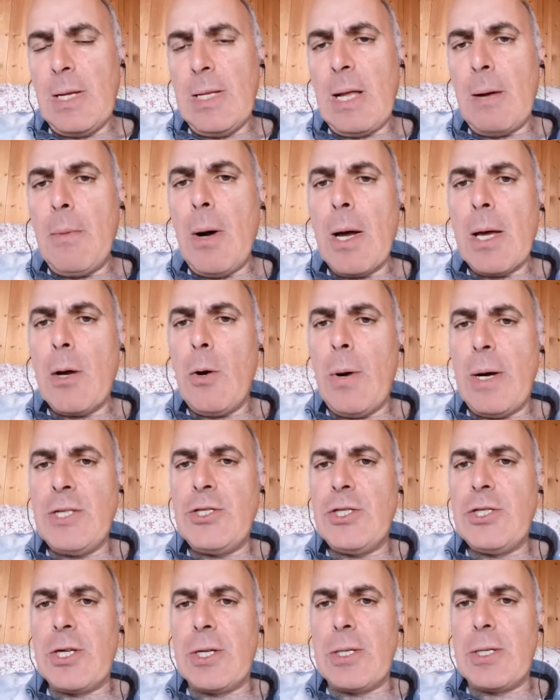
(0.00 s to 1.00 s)
Now, my
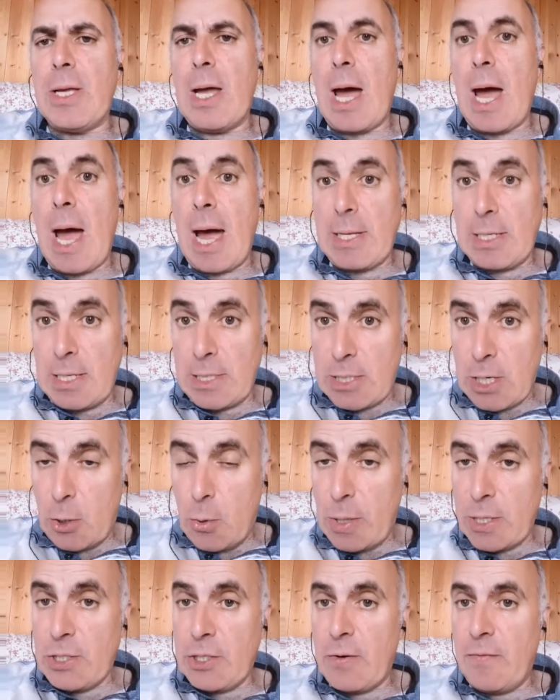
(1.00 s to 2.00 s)
question, and it's a
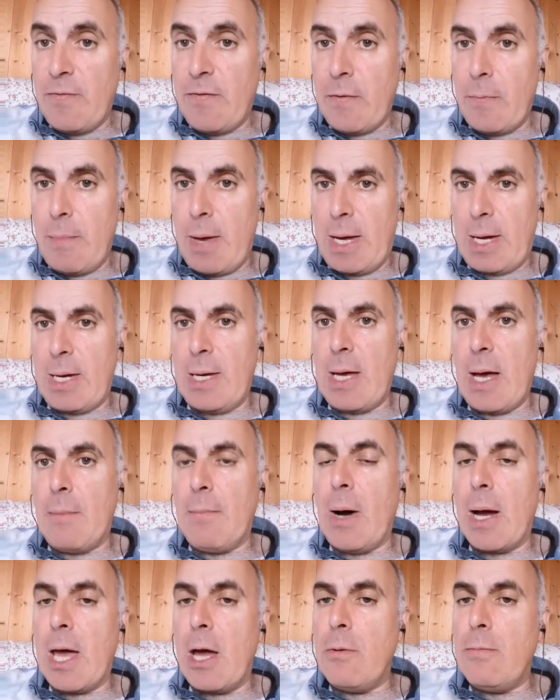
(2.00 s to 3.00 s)
question for me and
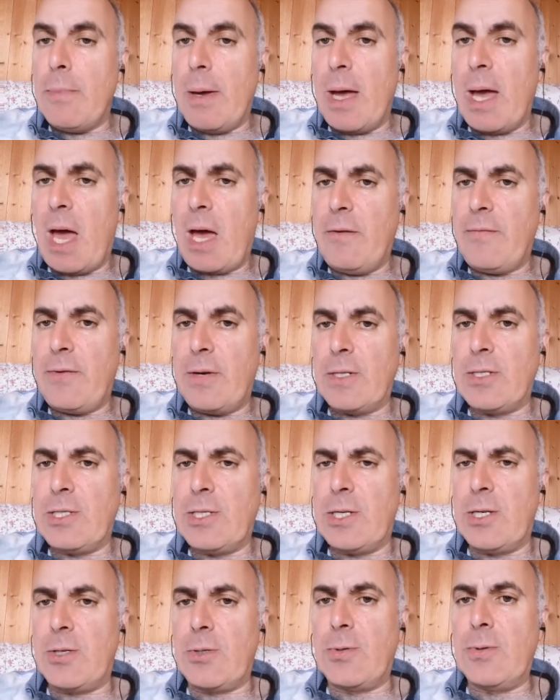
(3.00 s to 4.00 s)
my own behaviour
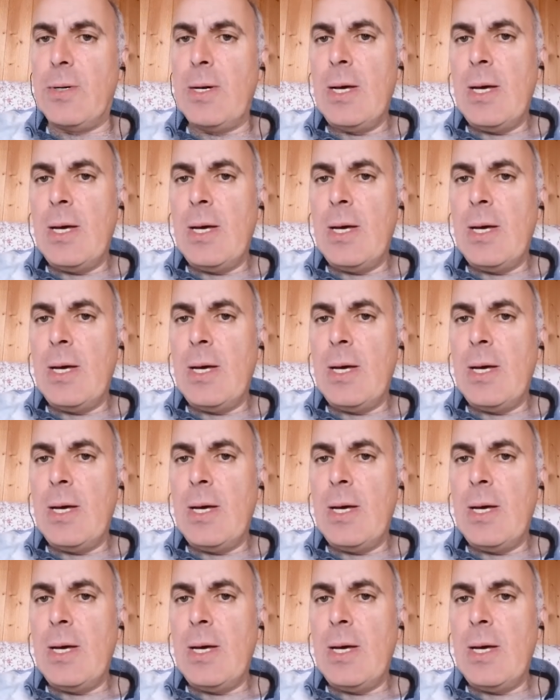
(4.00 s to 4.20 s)
too,